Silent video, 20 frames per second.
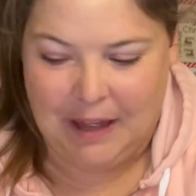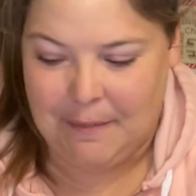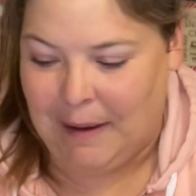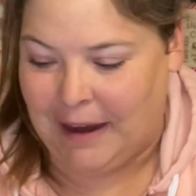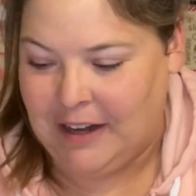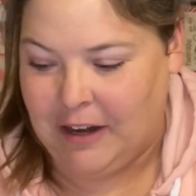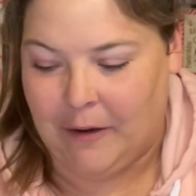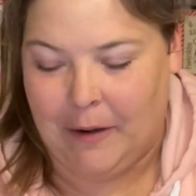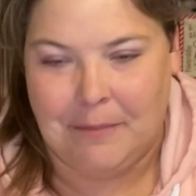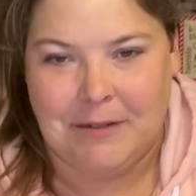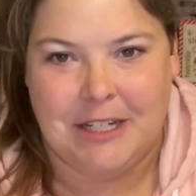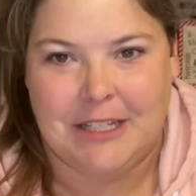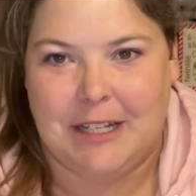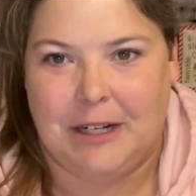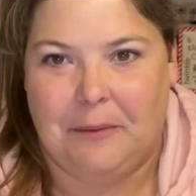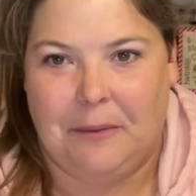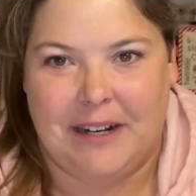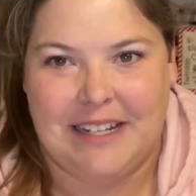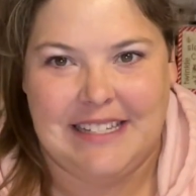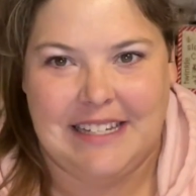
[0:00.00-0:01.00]
I know I'm just going to
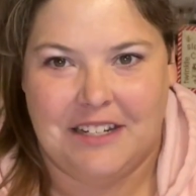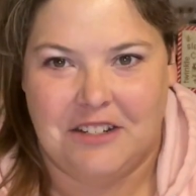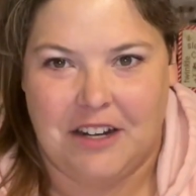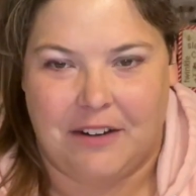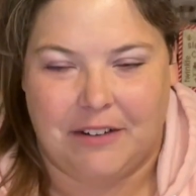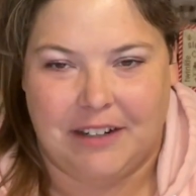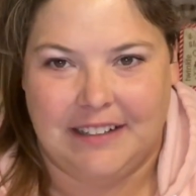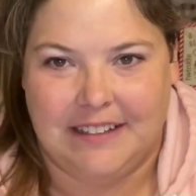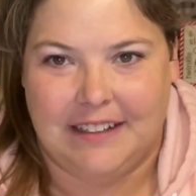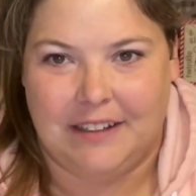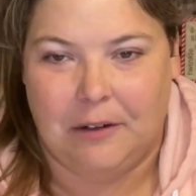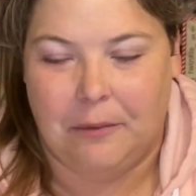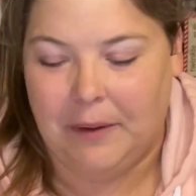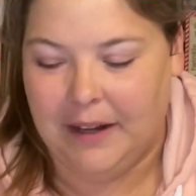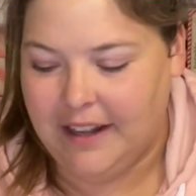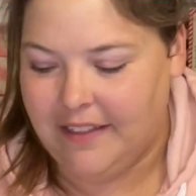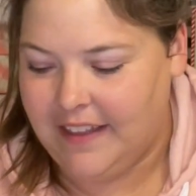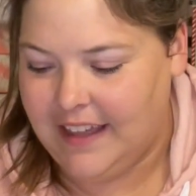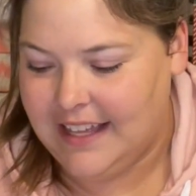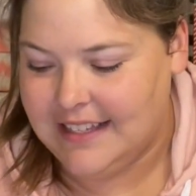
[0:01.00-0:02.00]
want to stitch every single one
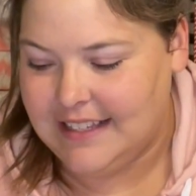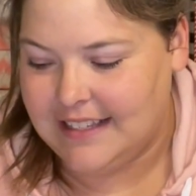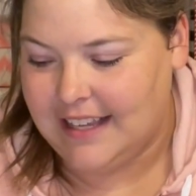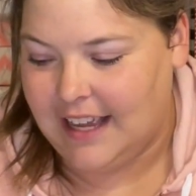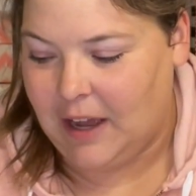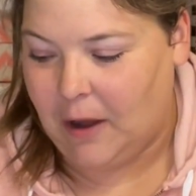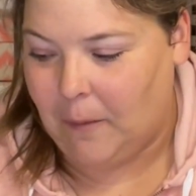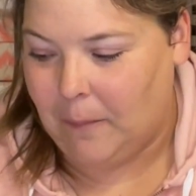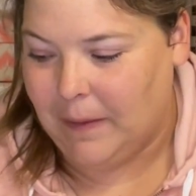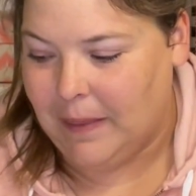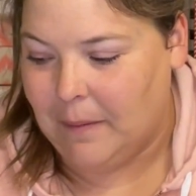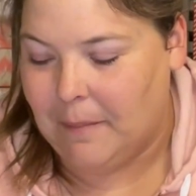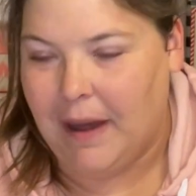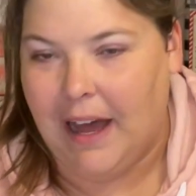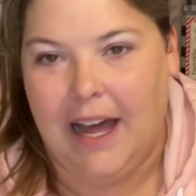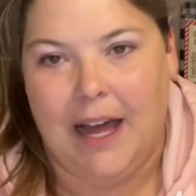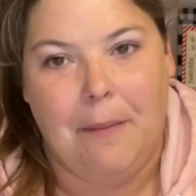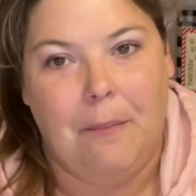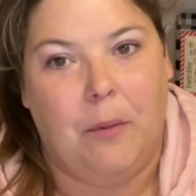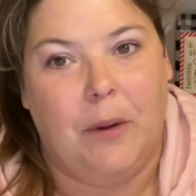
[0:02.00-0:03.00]
of these as I open them
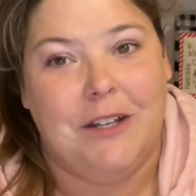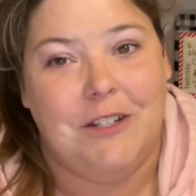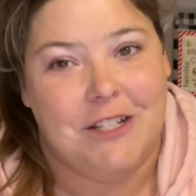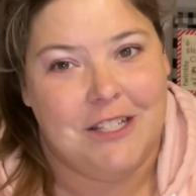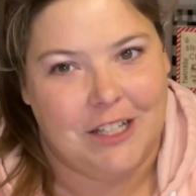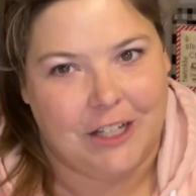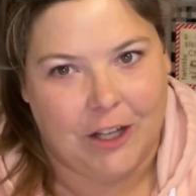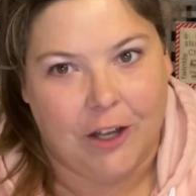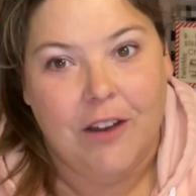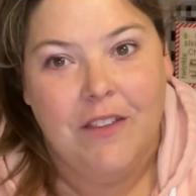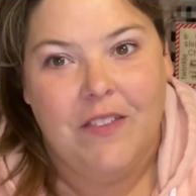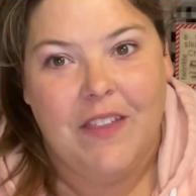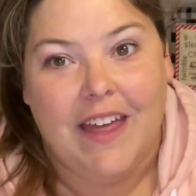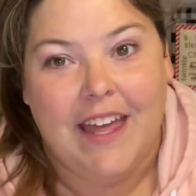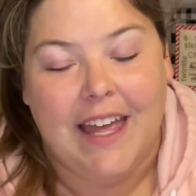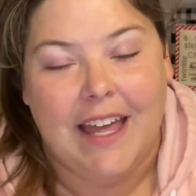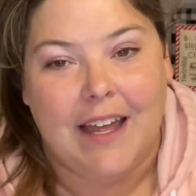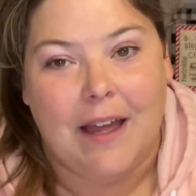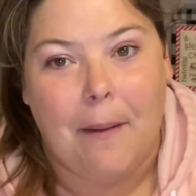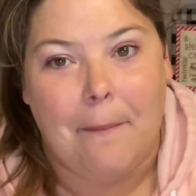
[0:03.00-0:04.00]
up, which is a good
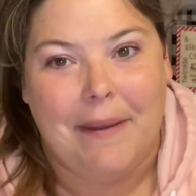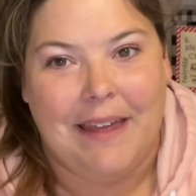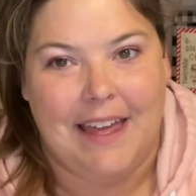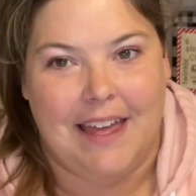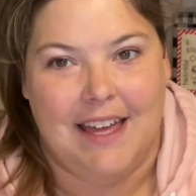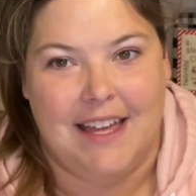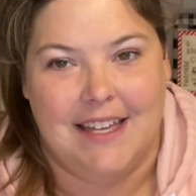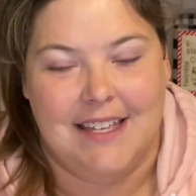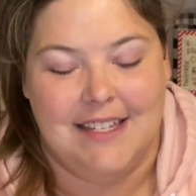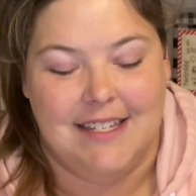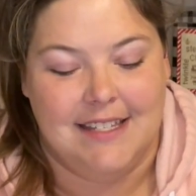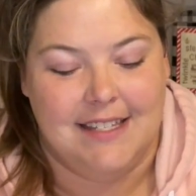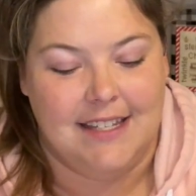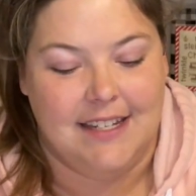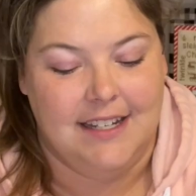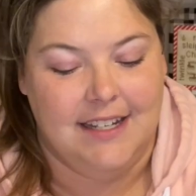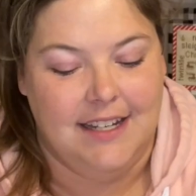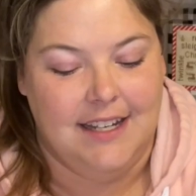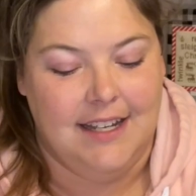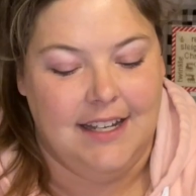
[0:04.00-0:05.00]
thing because
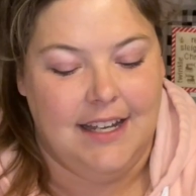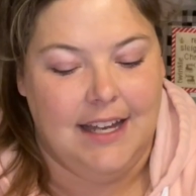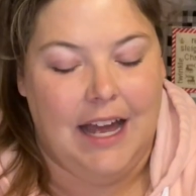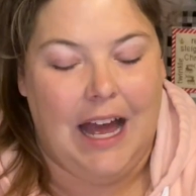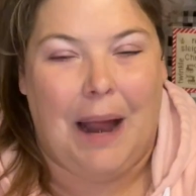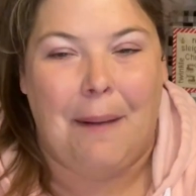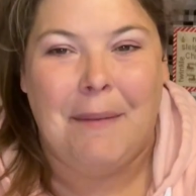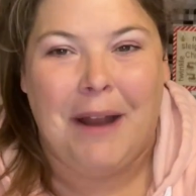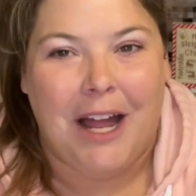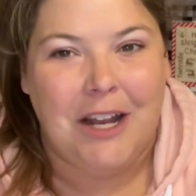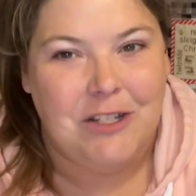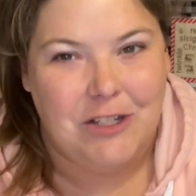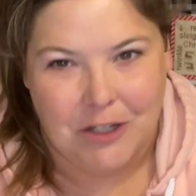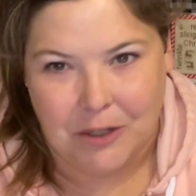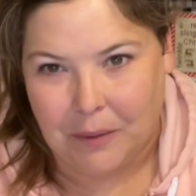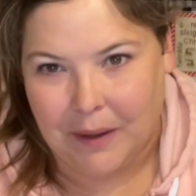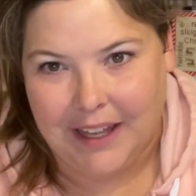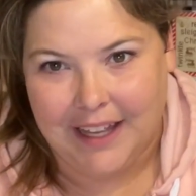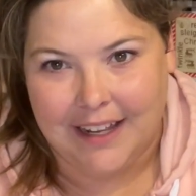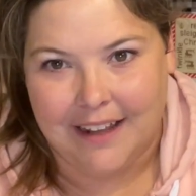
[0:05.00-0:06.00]
I'm not
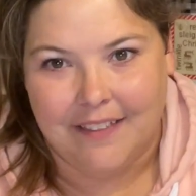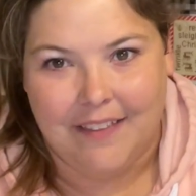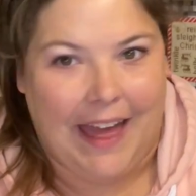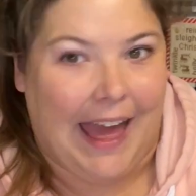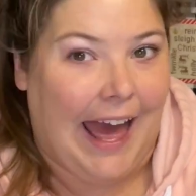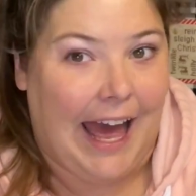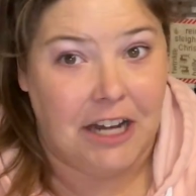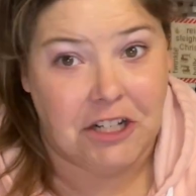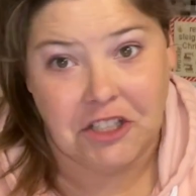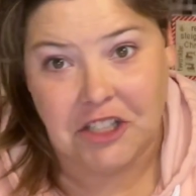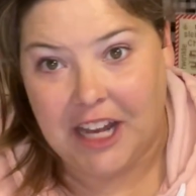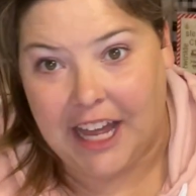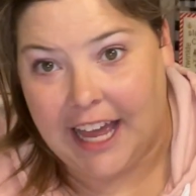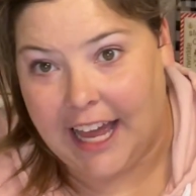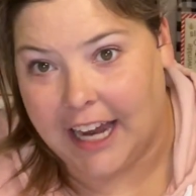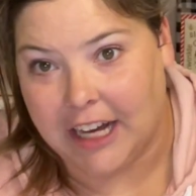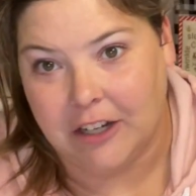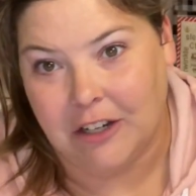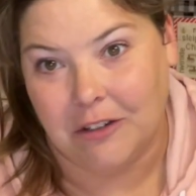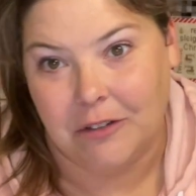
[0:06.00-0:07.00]
doing the
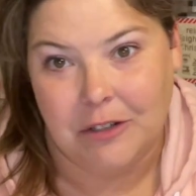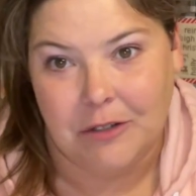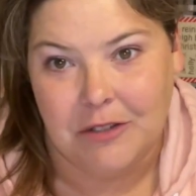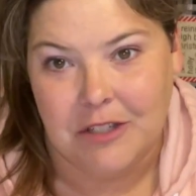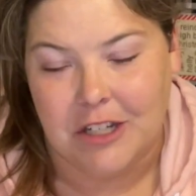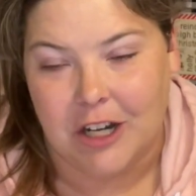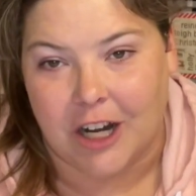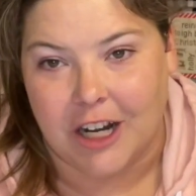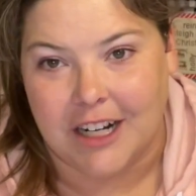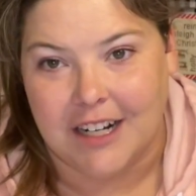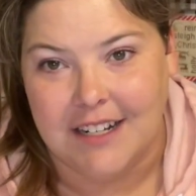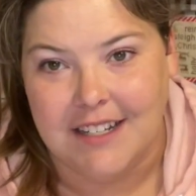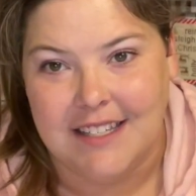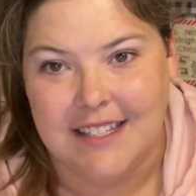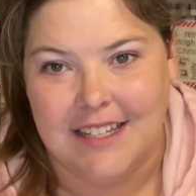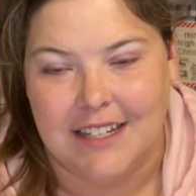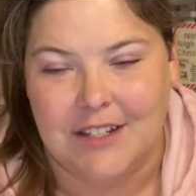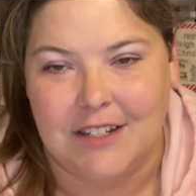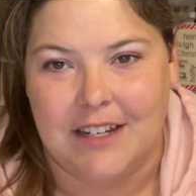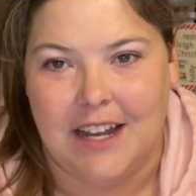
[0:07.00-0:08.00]
hashtag no new starts
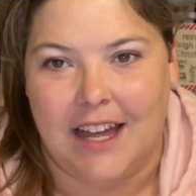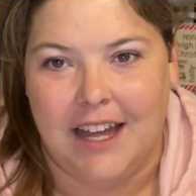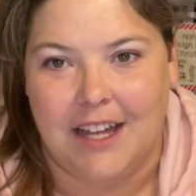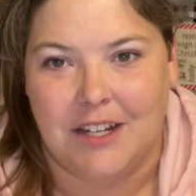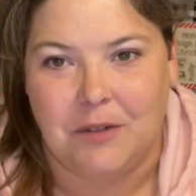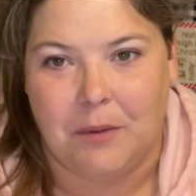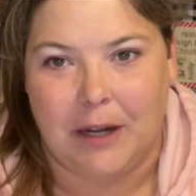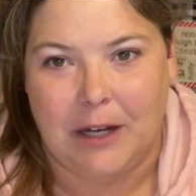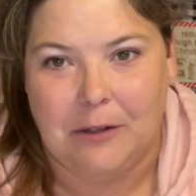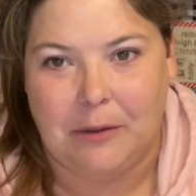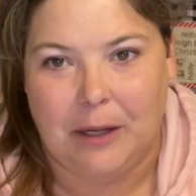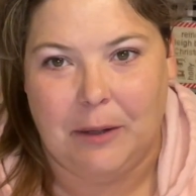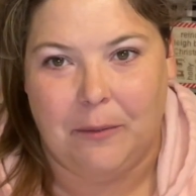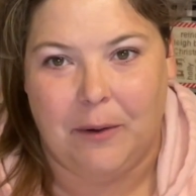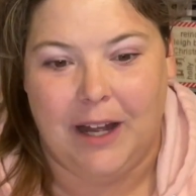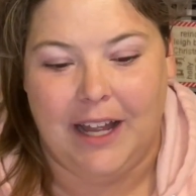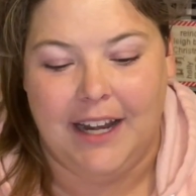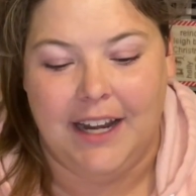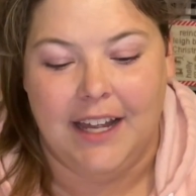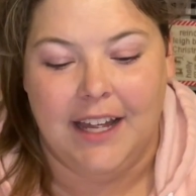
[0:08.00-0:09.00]
in uh,
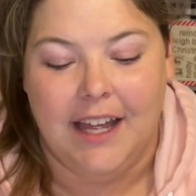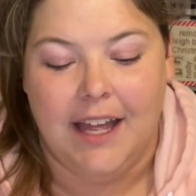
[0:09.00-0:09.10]
2021